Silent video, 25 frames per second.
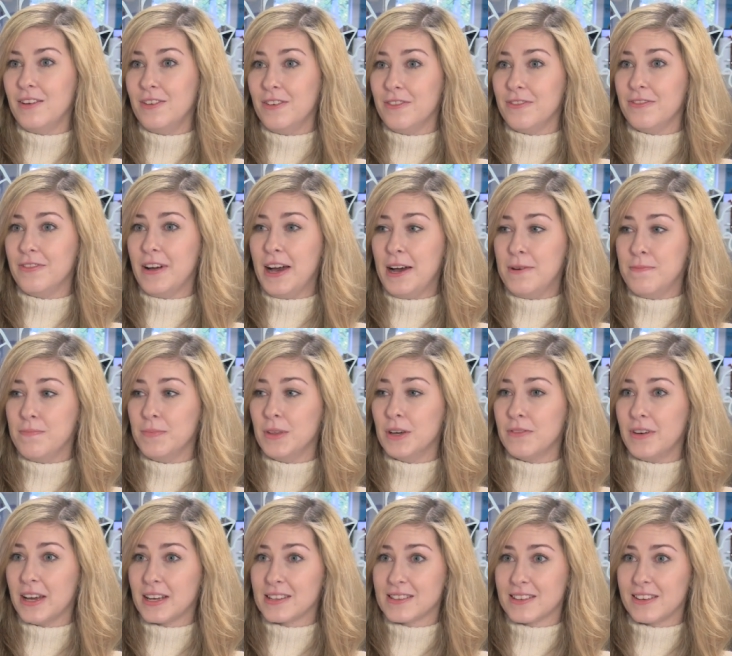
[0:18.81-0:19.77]
of
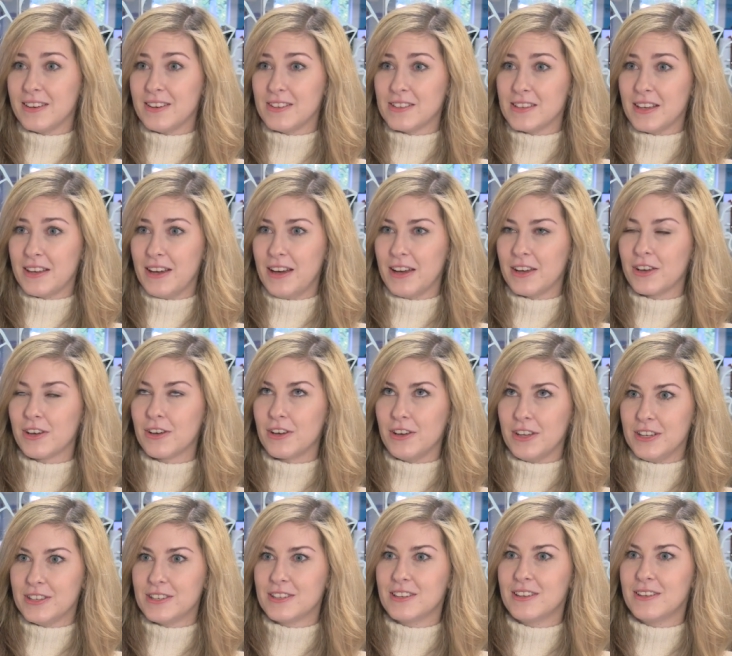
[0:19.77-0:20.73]
executing a
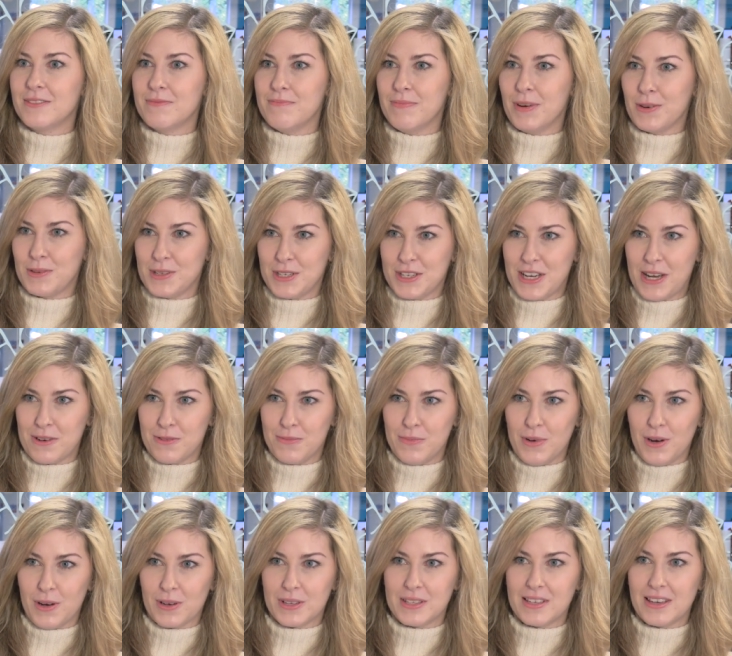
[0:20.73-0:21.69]
good multi-channel
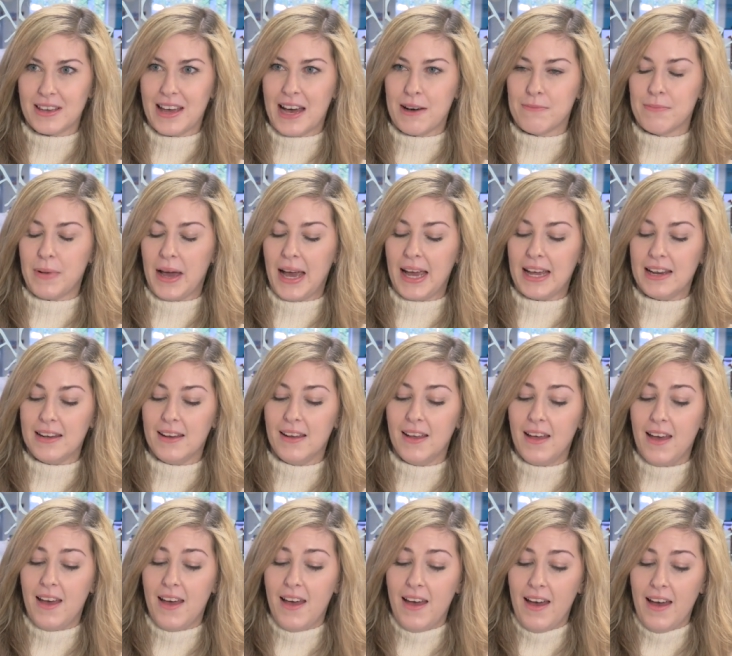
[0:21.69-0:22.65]
marketing campaign.